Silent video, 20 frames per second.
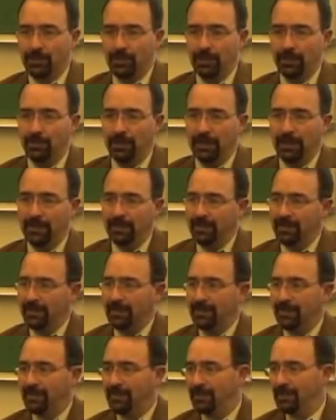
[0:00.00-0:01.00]
tuba
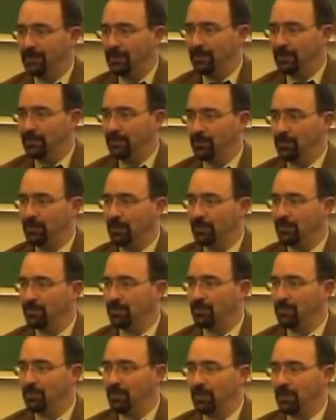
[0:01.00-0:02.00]
and you
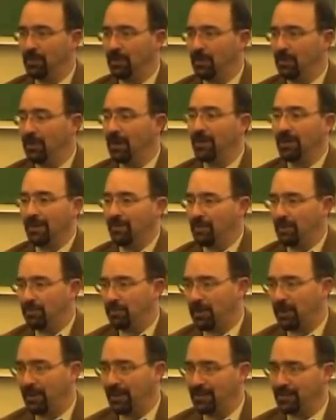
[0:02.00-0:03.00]
will go, I'll give you
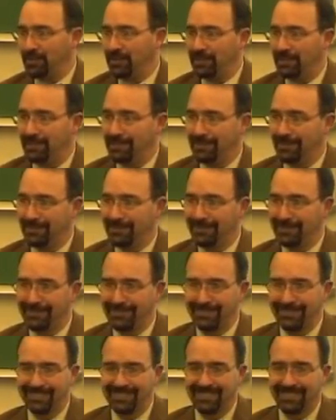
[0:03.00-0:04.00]
percussion.
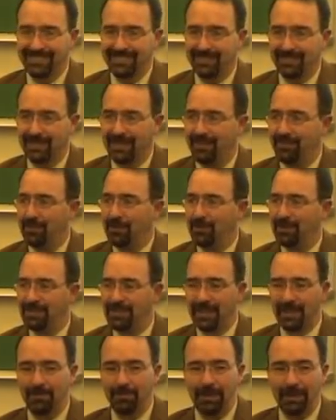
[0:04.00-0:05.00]
Give you a
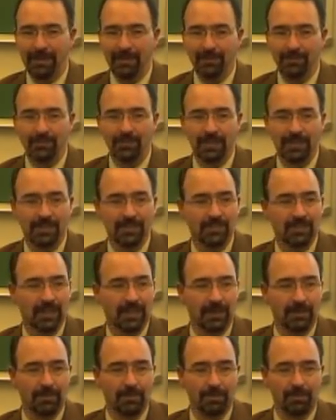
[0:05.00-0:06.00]
set of bells and
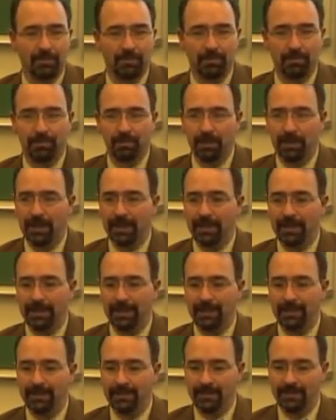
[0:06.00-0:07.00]
said,
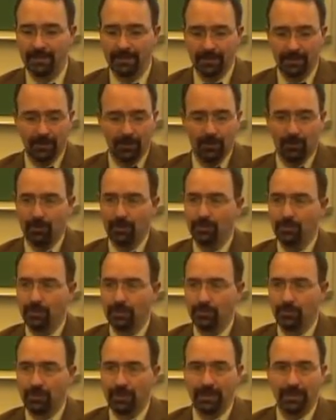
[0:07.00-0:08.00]
play Oh
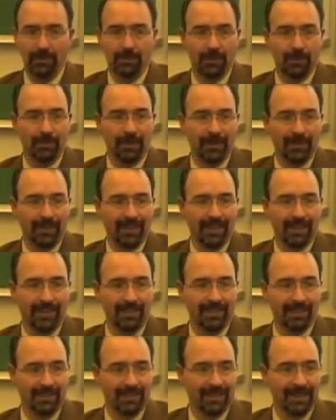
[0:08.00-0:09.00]
Christmas Tree or Mary Had
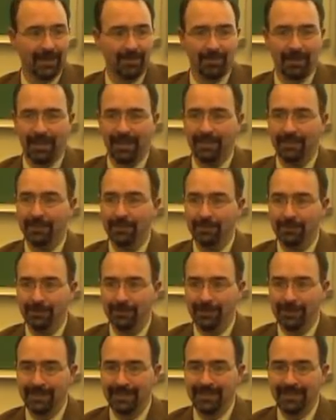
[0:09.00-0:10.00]
a Little Lamb. Can
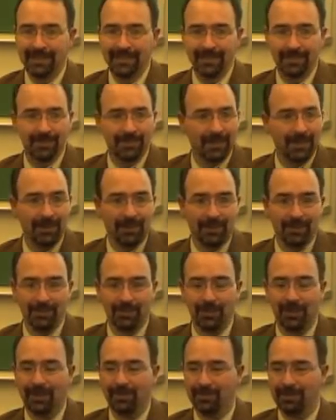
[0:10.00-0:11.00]
you? No, because
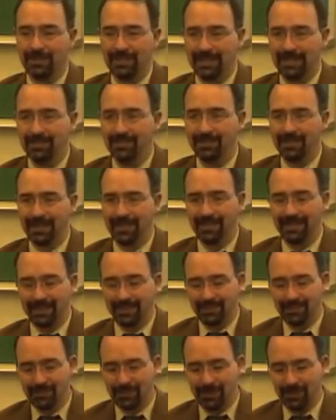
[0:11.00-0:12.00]
you don't have the skill set
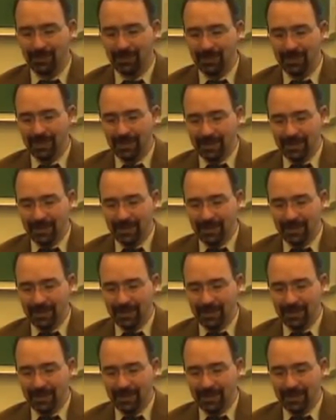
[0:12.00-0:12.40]
there. So